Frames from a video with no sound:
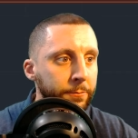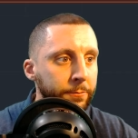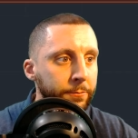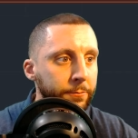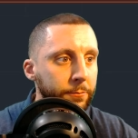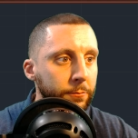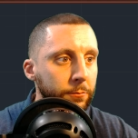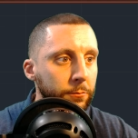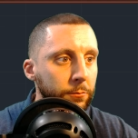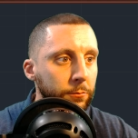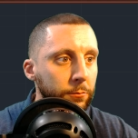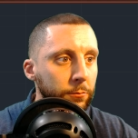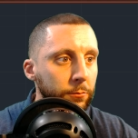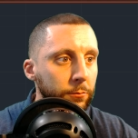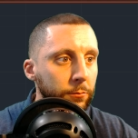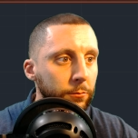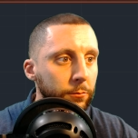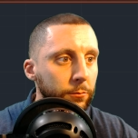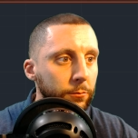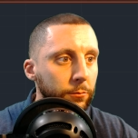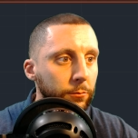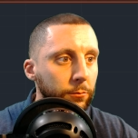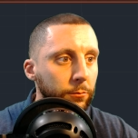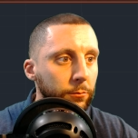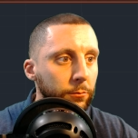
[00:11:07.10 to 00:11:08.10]

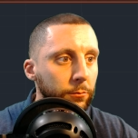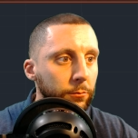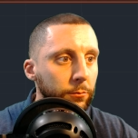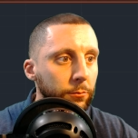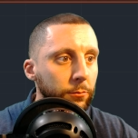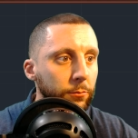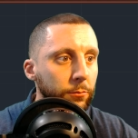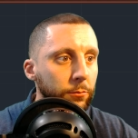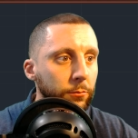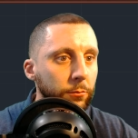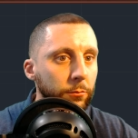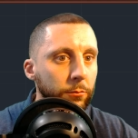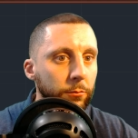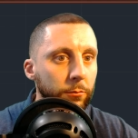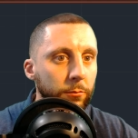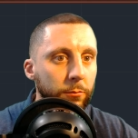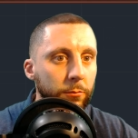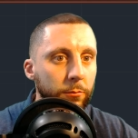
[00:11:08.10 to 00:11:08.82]
(silence)